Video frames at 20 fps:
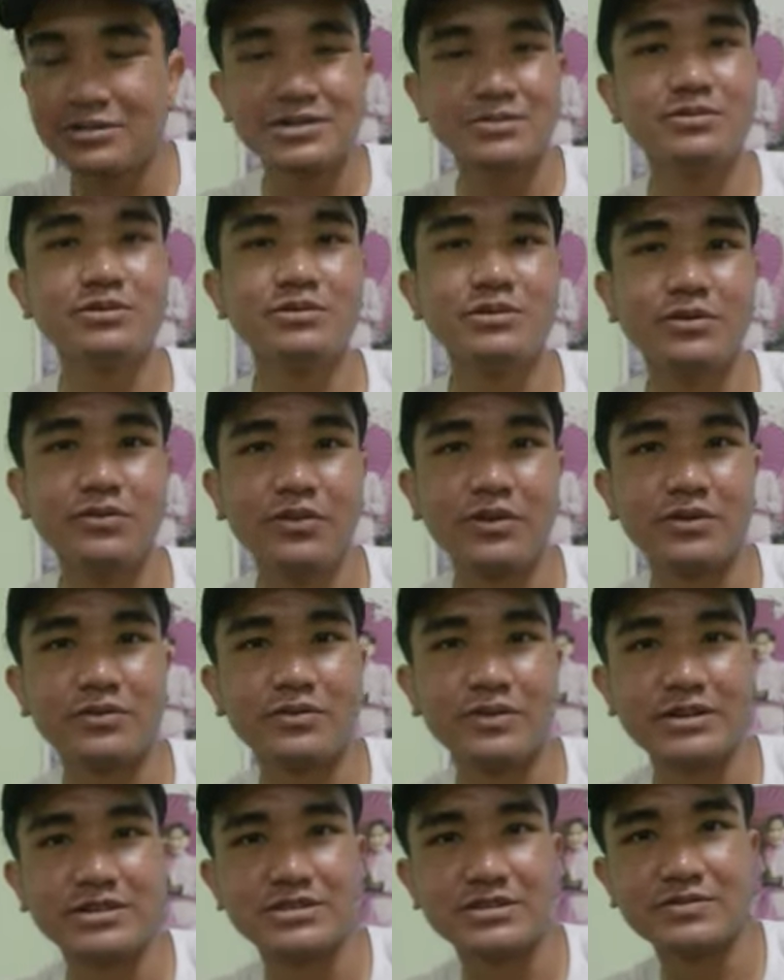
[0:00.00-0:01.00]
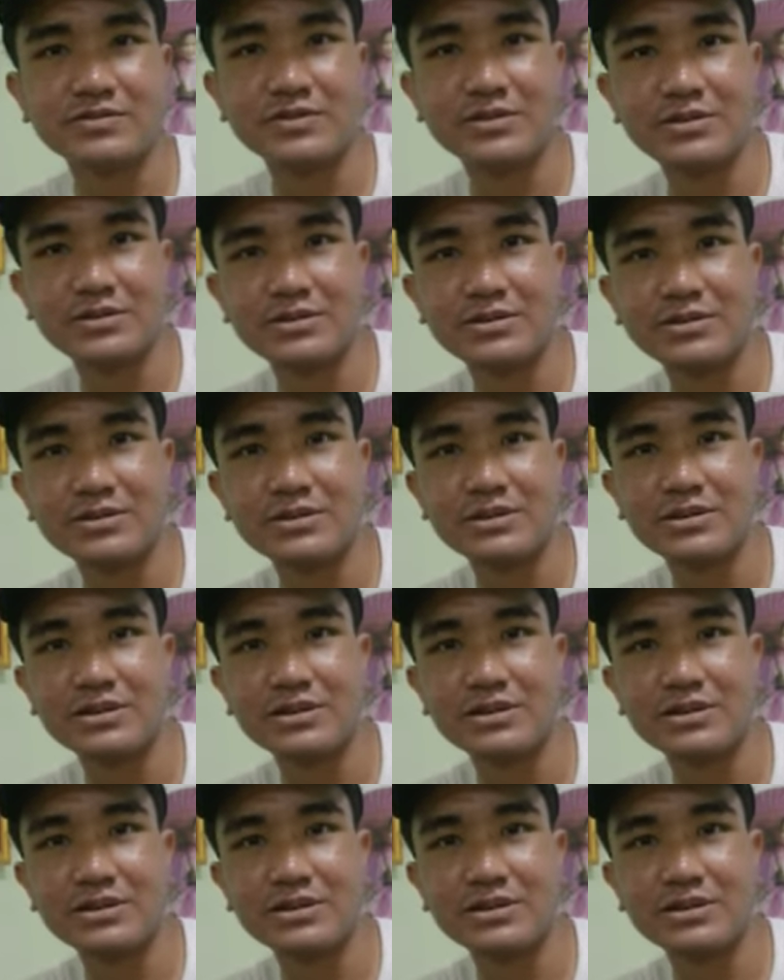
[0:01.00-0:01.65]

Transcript: was supposed to go for a festival.